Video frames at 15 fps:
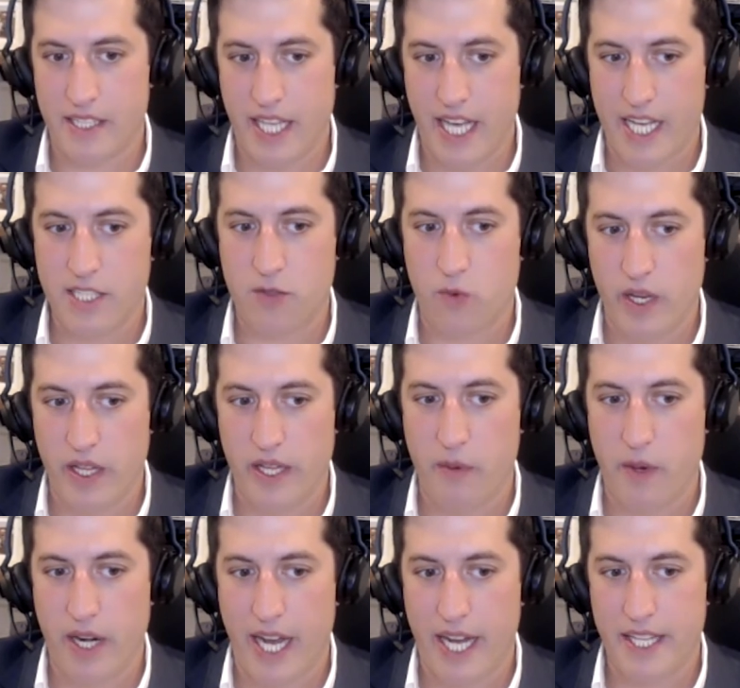that's really
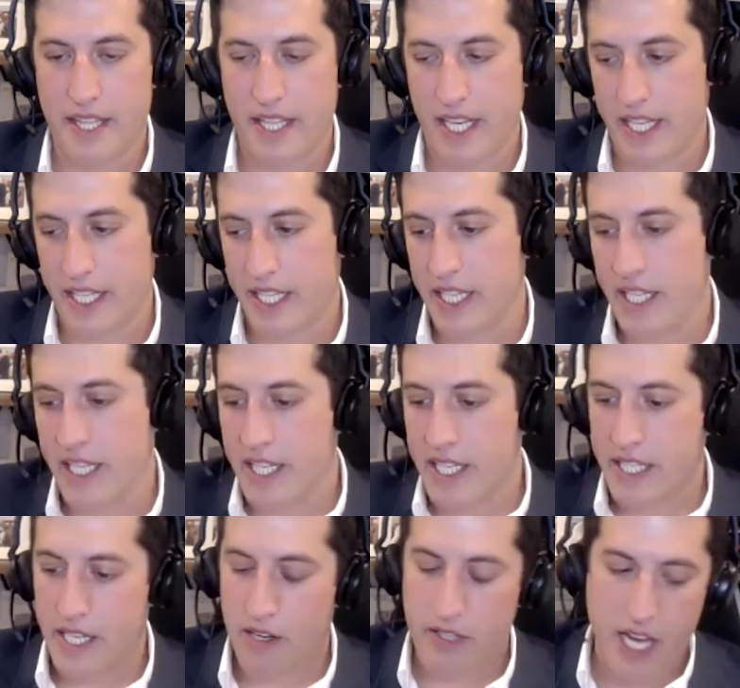what I think.
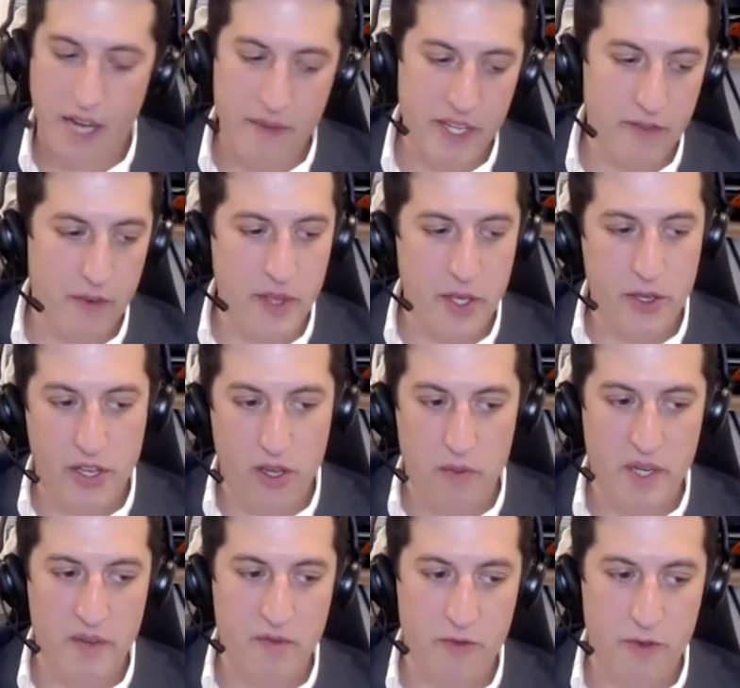You know, coming from the
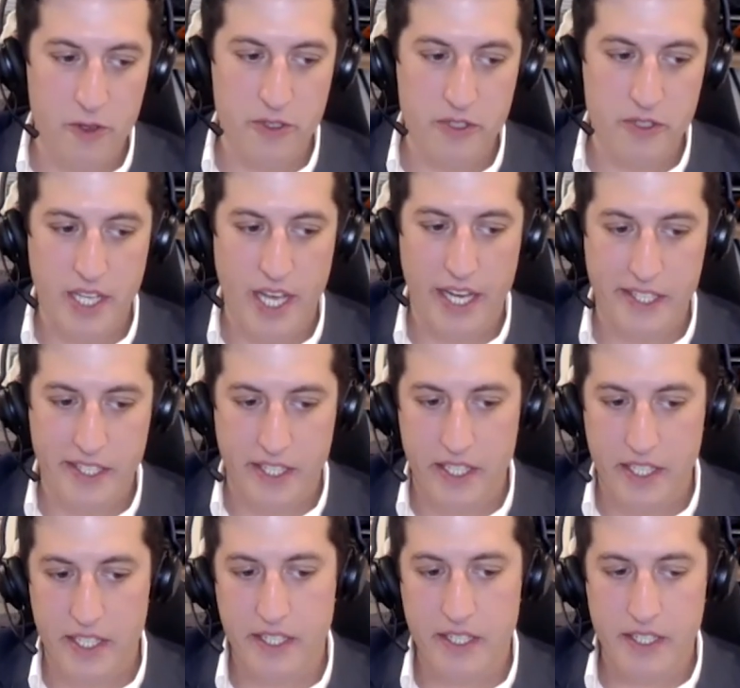human food
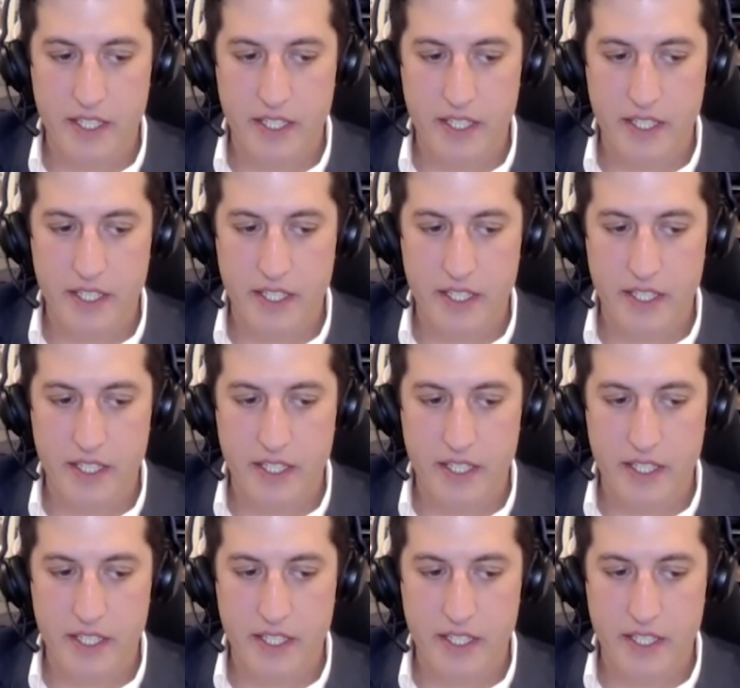sector,